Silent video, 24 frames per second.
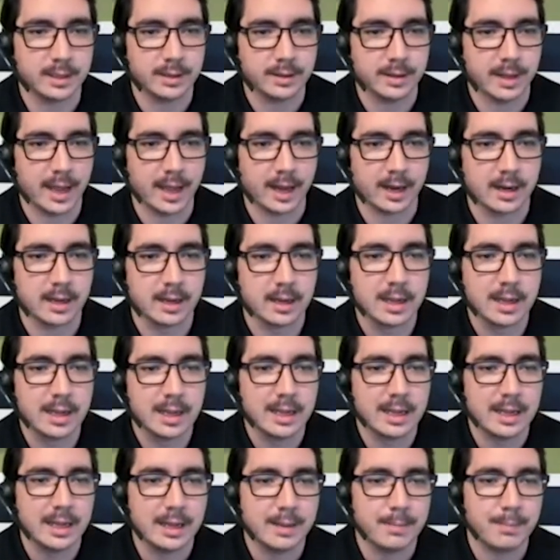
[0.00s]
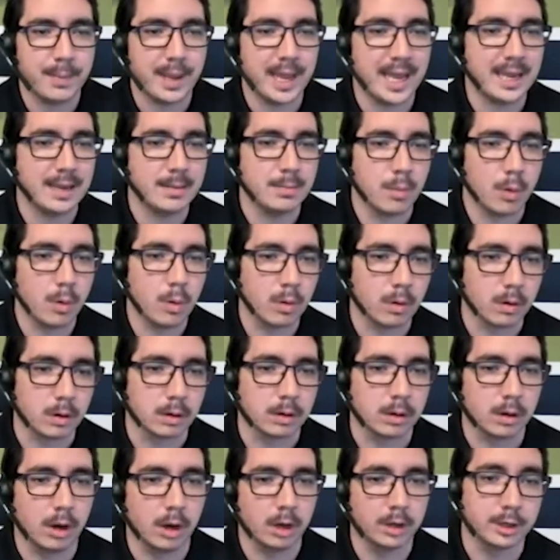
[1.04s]
that pay
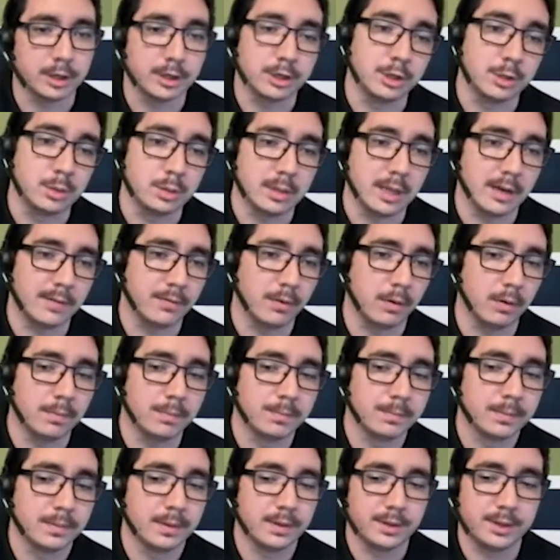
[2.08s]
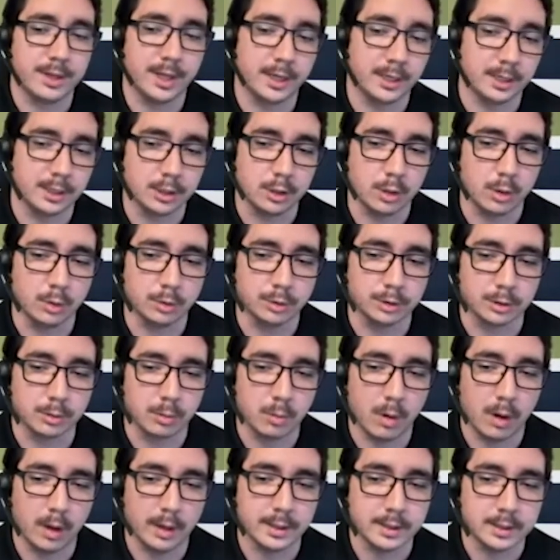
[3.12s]
more on a new level than an older
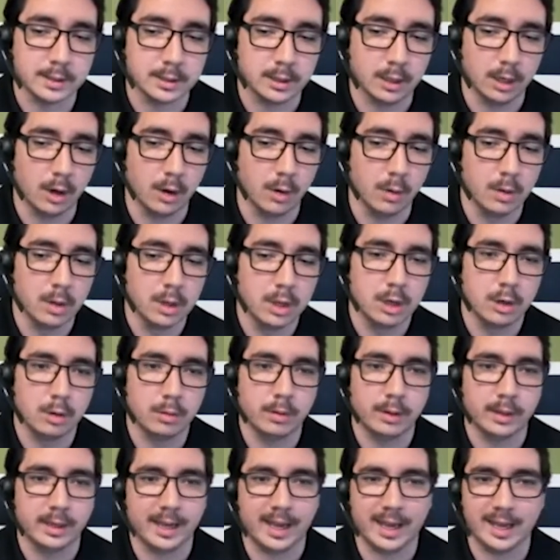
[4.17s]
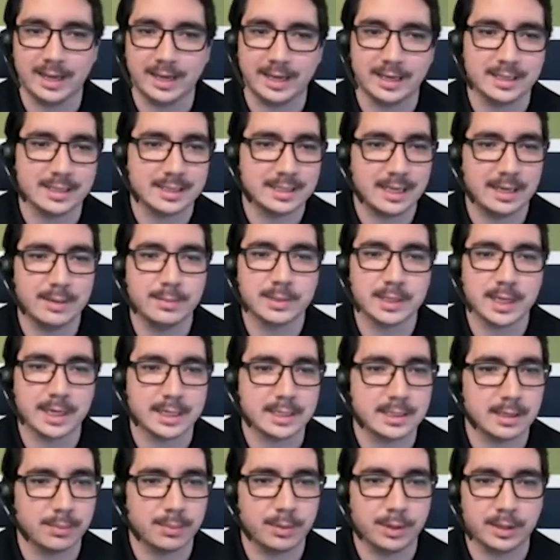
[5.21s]
one. So yeah, it seems like
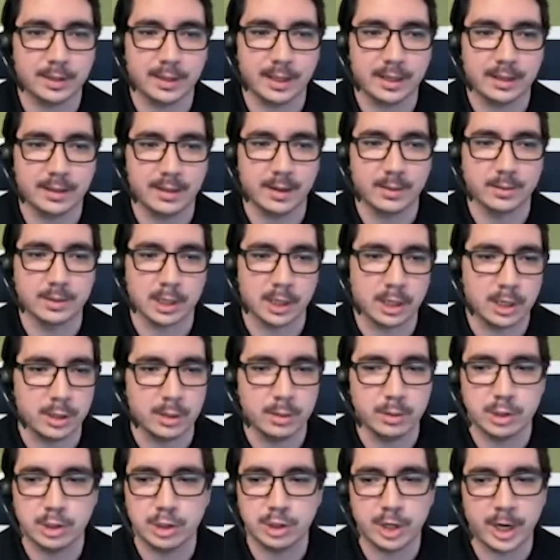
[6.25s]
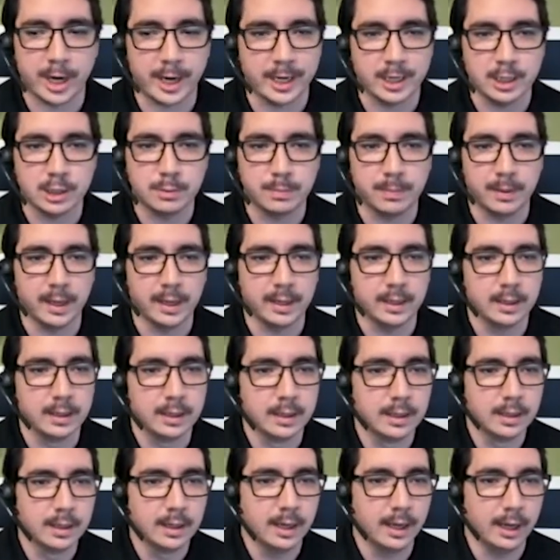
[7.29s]
something that was a huge change, but
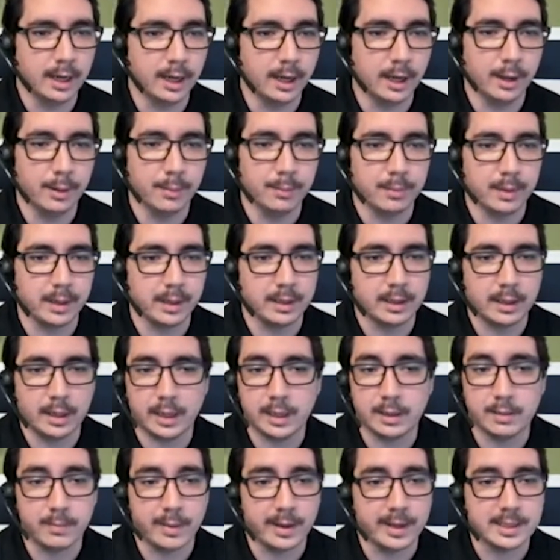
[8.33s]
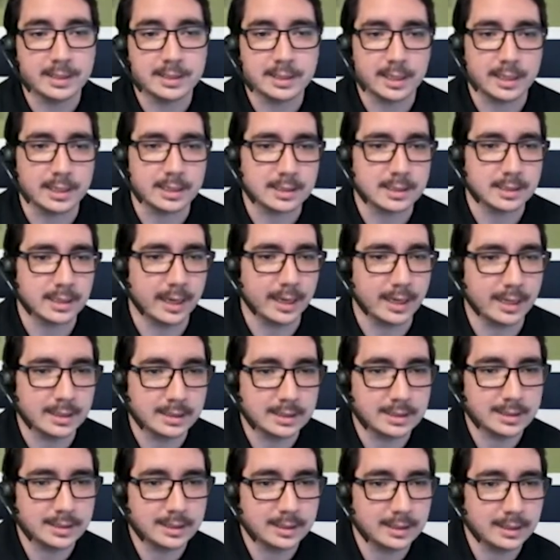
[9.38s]
it makes sense as
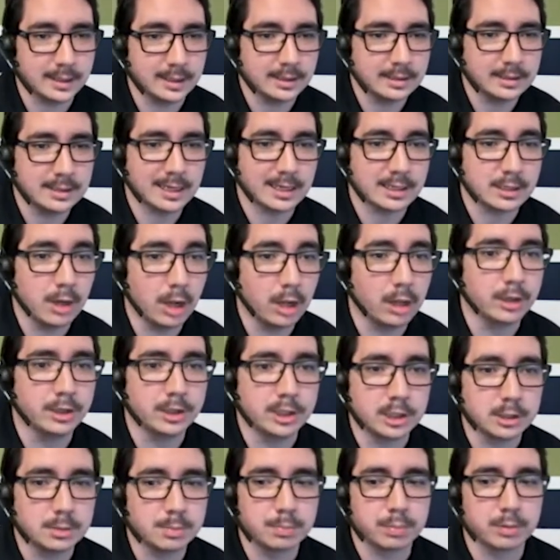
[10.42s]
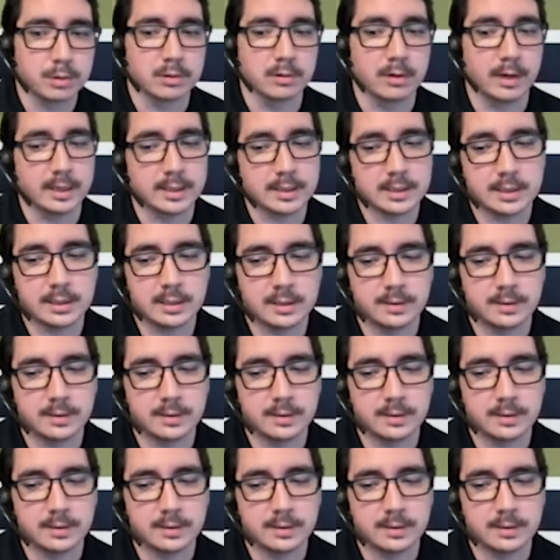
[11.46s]
technologies progressed.